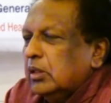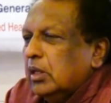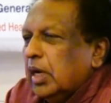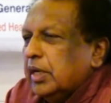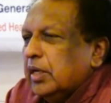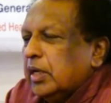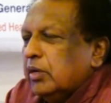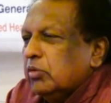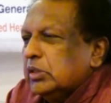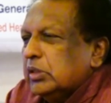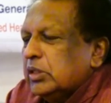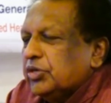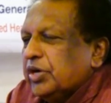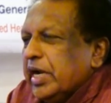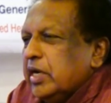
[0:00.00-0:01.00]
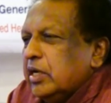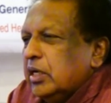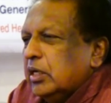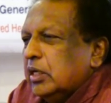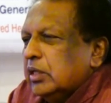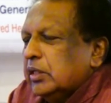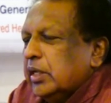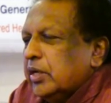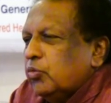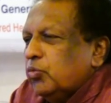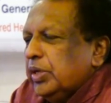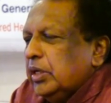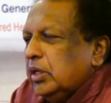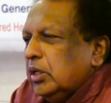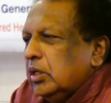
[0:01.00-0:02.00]
And that was the trend that
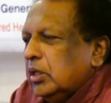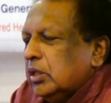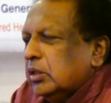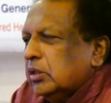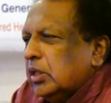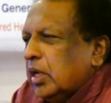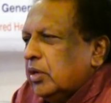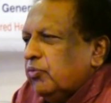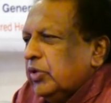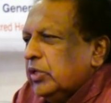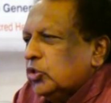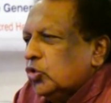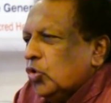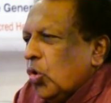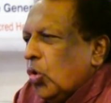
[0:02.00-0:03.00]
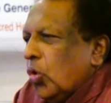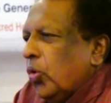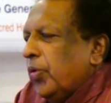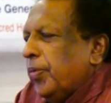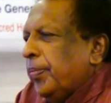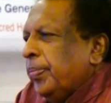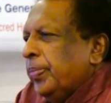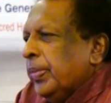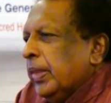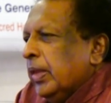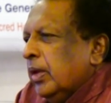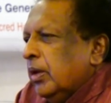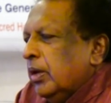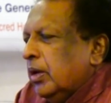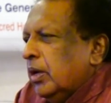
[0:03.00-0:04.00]
we saw.
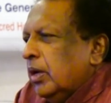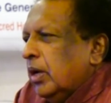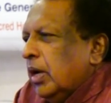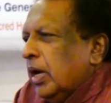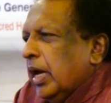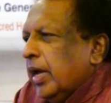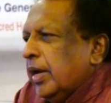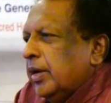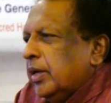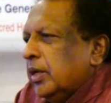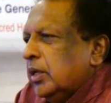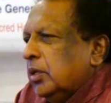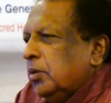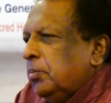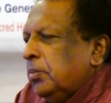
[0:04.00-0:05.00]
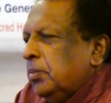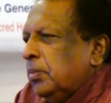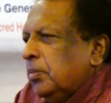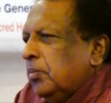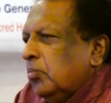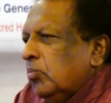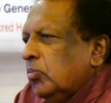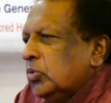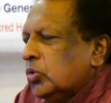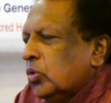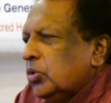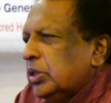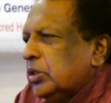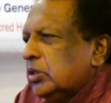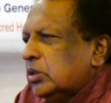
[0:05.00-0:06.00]
And
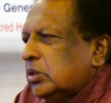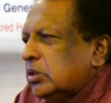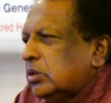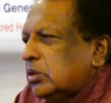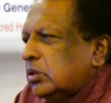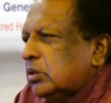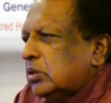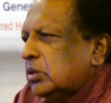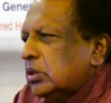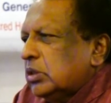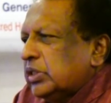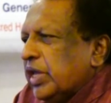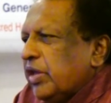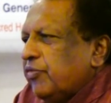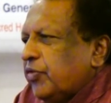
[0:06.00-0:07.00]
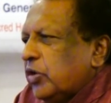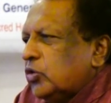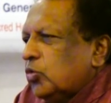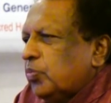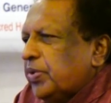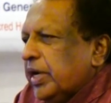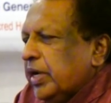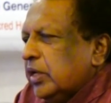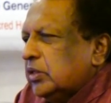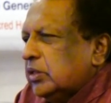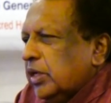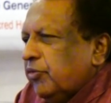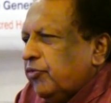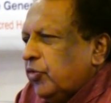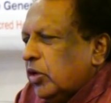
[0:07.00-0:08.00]
so it is safe for
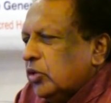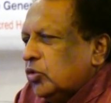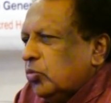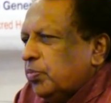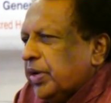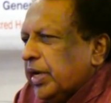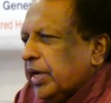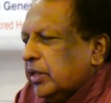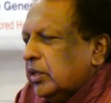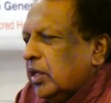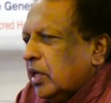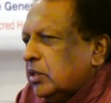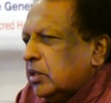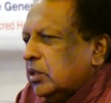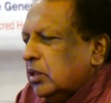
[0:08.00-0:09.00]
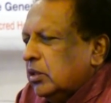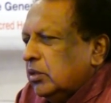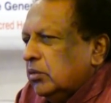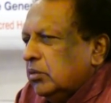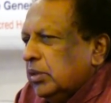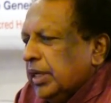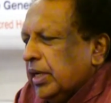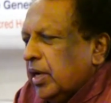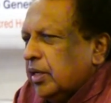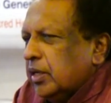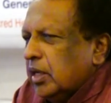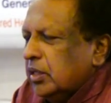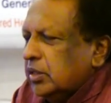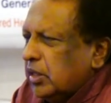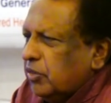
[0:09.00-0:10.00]
us to predict that Hillary
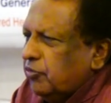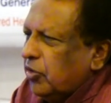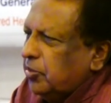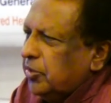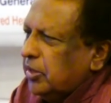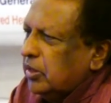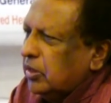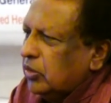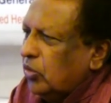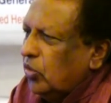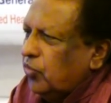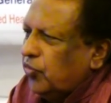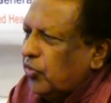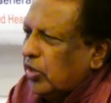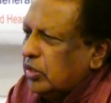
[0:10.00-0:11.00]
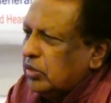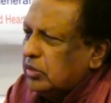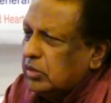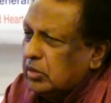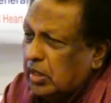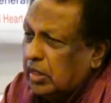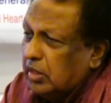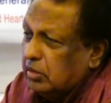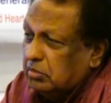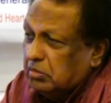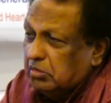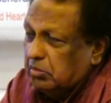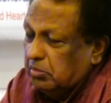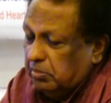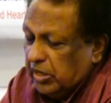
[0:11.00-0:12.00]
Clinton will be good for us, and
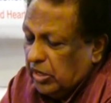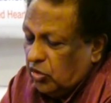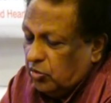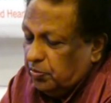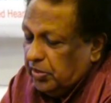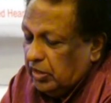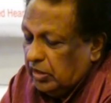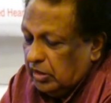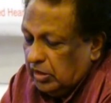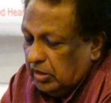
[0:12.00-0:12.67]
may not be.